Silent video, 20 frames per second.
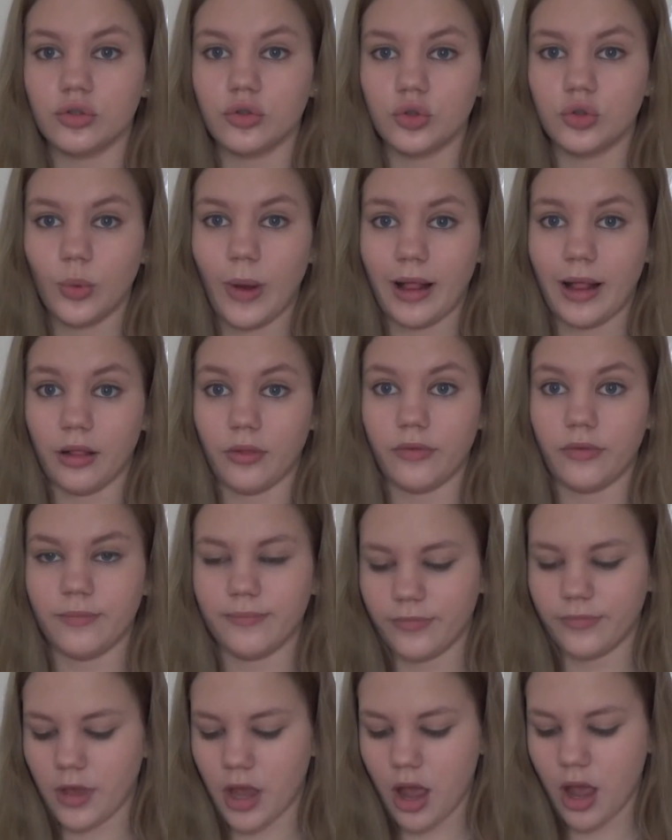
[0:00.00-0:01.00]
12.
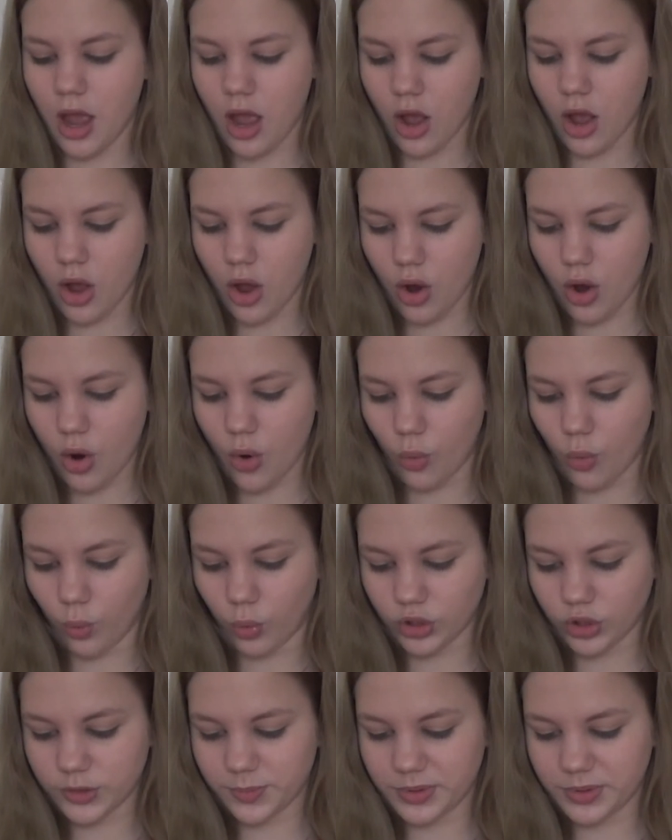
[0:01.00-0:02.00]

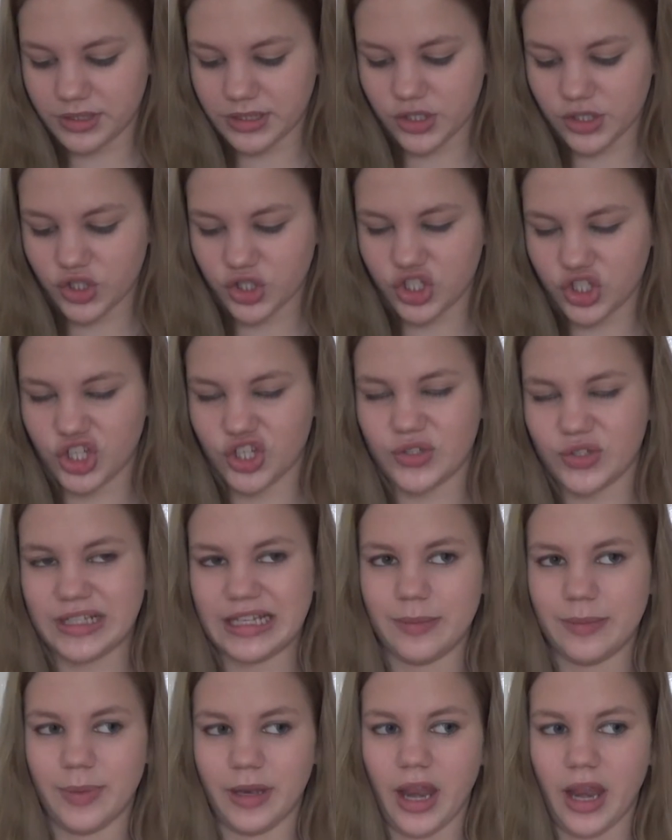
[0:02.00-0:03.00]
What position do you
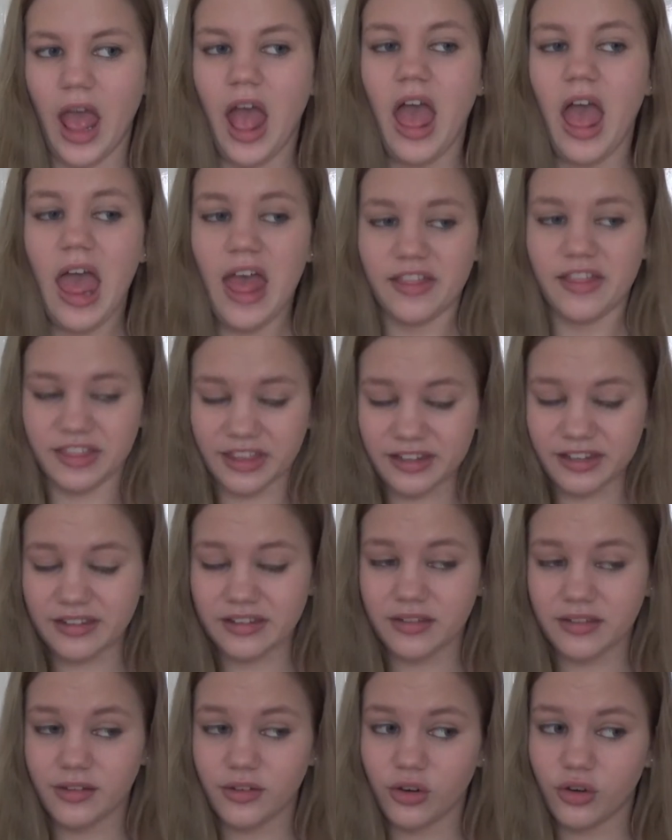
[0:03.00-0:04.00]
sleep in? This
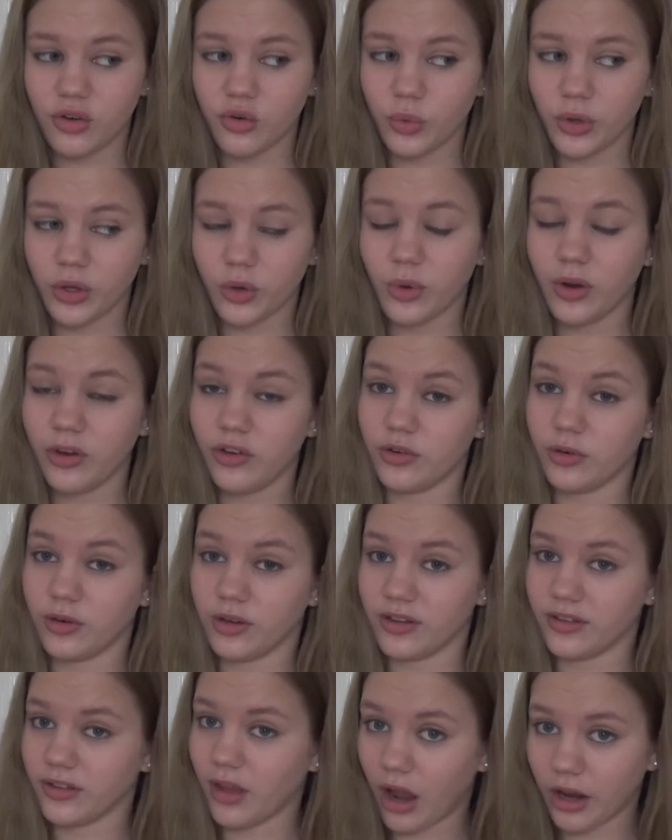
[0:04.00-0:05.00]
is an annoying question
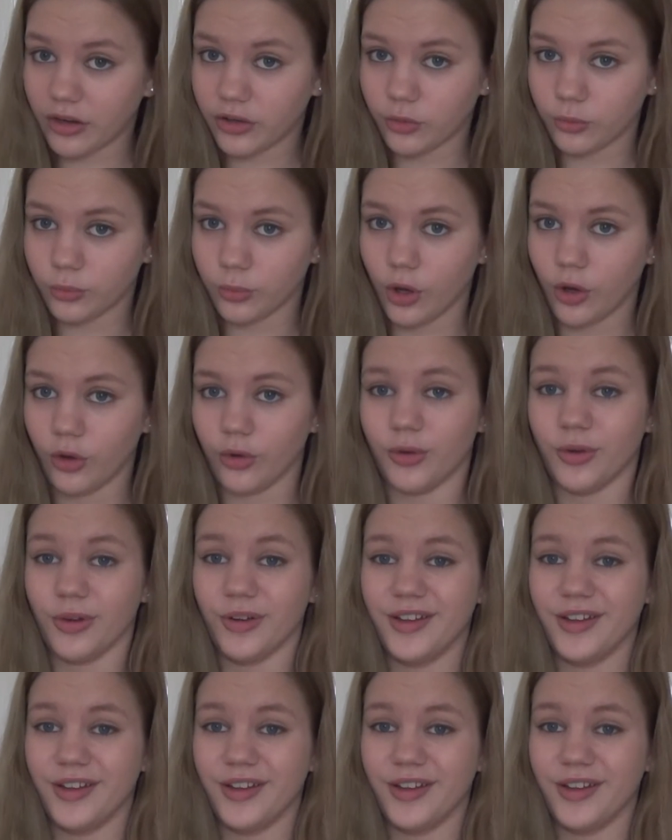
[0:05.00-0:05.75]
because I don't know.